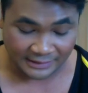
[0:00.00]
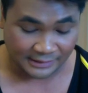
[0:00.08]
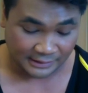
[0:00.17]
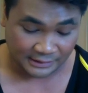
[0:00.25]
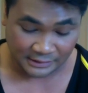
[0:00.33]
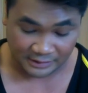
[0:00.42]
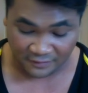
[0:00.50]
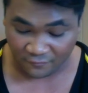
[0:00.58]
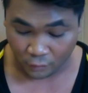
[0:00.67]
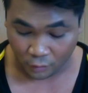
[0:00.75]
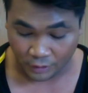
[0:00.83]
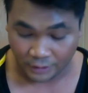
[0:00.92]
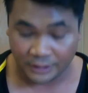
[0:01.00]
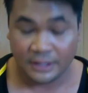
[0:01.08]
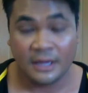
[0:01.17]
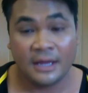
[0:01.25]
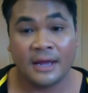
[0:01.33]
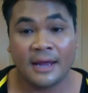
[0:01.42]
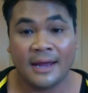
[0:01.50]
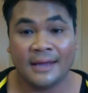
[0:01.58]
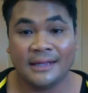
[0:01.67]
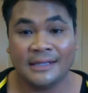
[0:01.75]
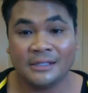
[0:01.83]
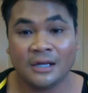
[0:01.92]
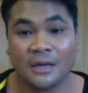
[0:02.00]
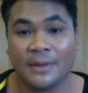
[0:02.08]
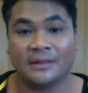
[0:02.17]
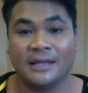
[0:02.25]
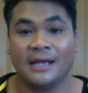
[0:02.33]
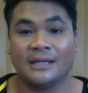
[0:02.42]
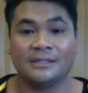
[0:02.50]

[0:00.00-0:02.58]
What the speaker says: 64. And let's talk about that.